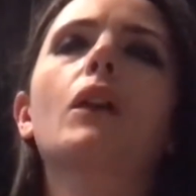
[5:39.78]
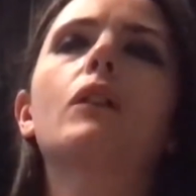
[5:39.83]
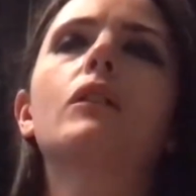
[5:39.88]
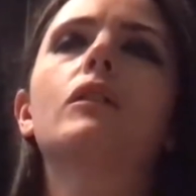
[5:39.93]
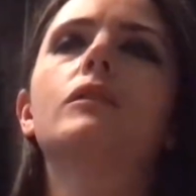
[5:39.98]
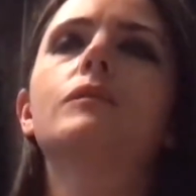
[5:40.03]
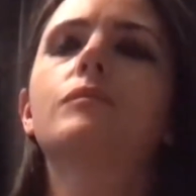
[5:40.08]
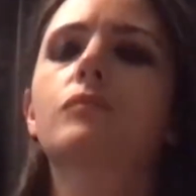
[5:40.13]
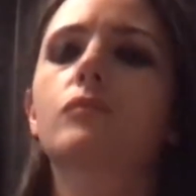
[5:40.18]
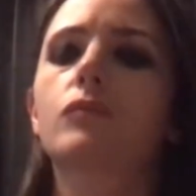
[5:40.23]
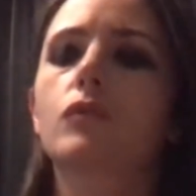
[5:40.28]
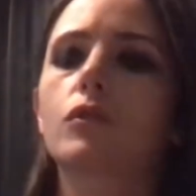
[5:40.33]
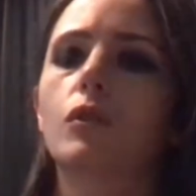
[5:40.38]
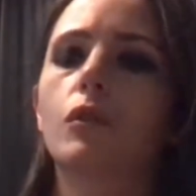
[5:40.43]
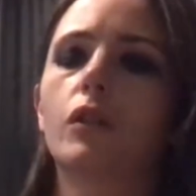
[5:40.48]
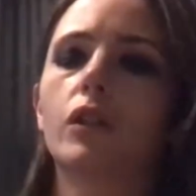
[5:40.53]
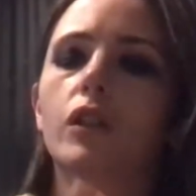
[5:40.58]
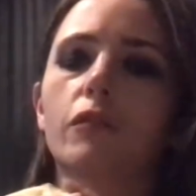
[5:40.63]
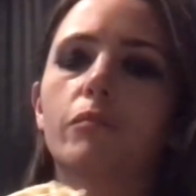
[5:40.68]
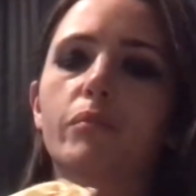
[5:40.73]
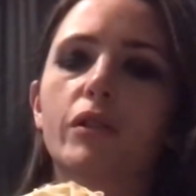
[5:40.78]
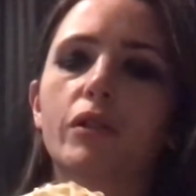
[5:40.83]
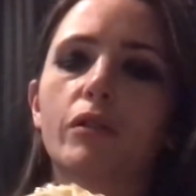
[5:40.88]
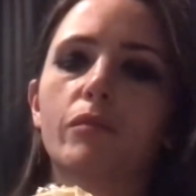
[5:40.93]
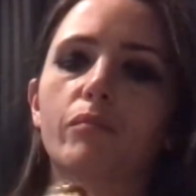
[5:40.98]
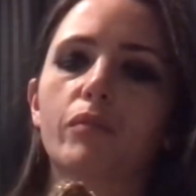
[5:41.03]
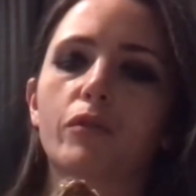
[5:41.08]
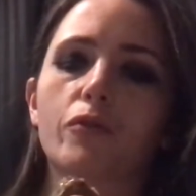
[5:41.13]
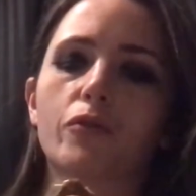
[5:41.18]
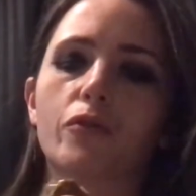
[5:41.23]
Oh, I love
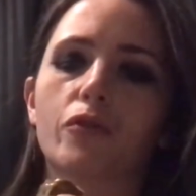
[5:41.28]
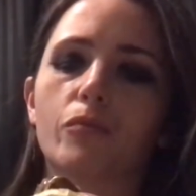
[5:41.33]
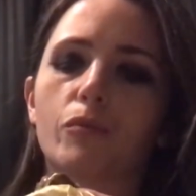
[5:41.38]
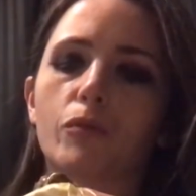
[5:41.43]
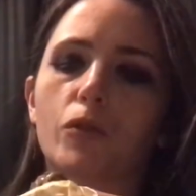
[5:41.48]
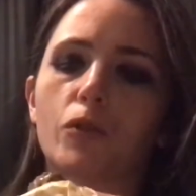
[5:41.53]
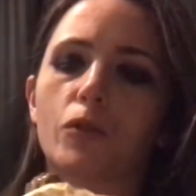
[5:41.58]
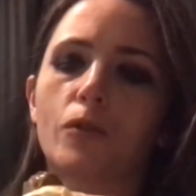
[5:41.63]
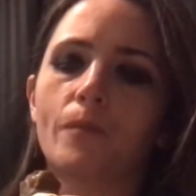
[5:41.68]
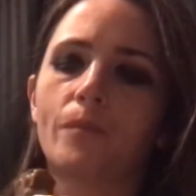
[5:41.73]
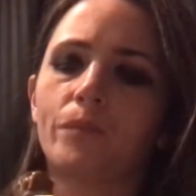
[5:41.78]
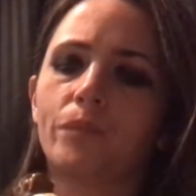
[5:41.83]
peanut butter so much.